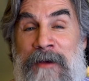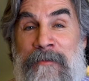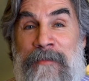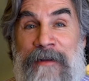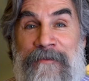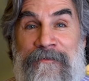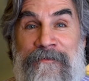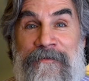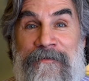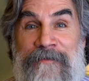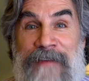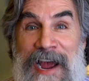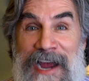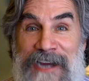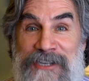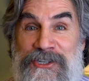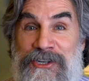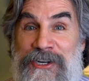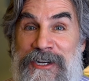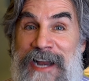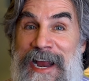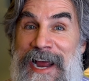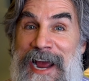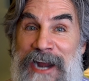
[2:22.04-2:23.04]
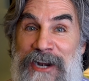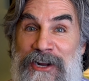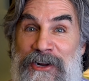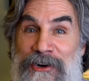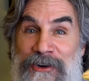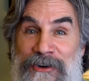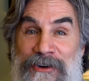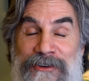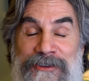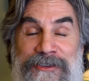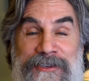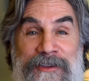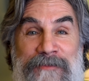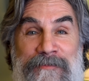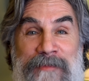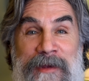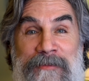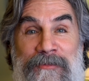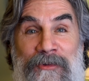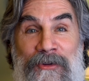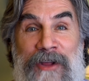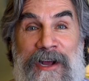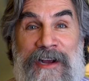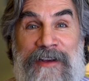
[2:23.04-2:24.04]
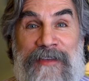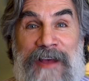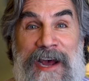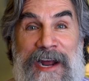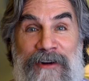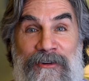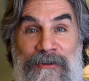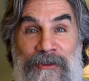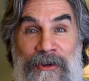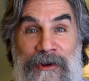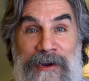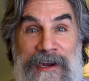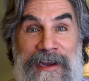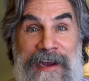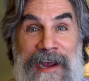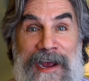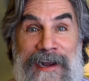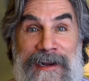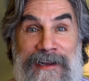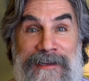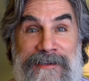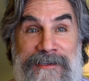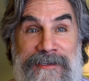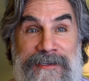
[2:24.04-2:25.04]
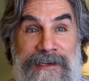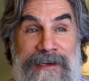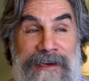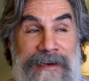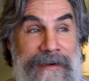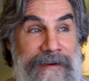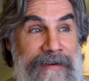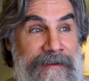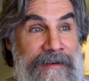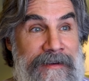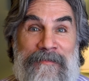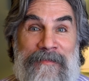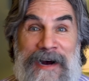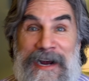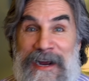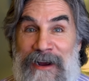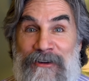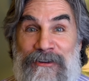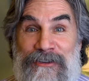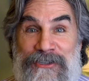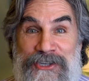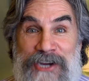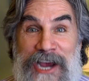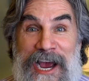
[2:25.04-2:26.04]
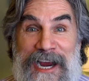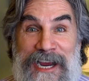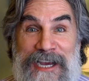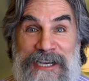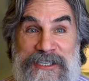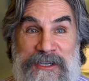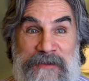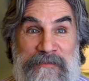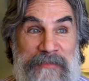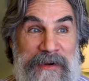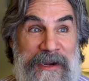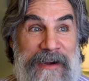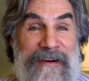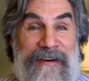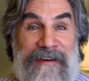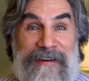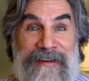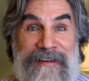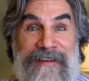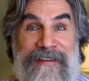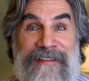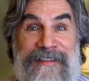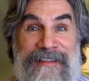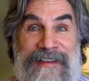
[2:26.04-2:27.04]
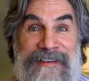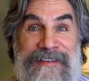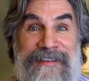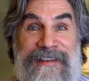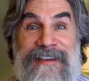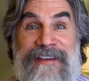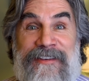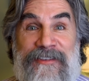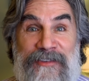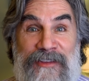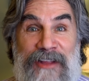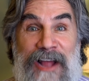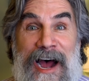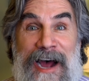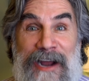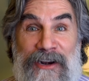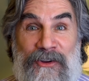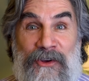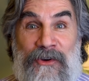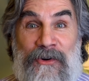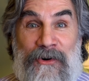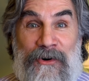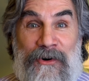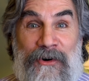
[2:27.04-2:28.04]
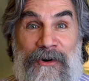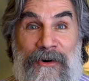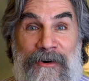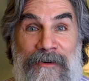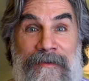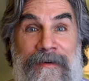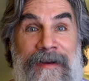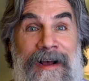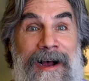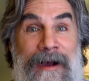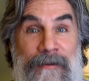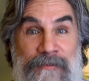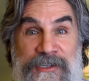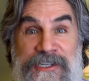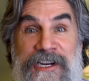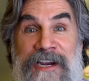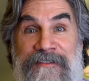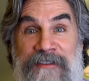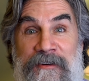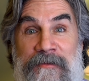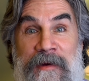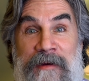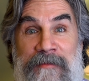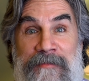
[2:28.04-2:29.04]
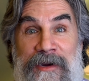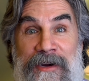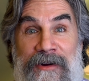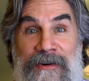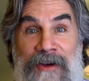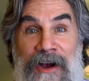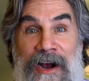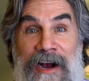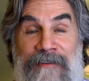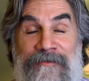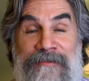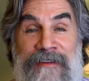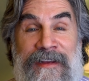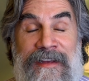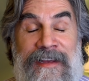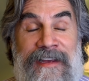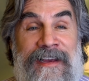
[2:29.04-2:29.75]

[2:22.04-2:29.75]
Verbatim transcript: But fashion editors and people like that are looking at it and saying, my Uncle Jack has a beard, this is not cool, I'm shaving my beard off.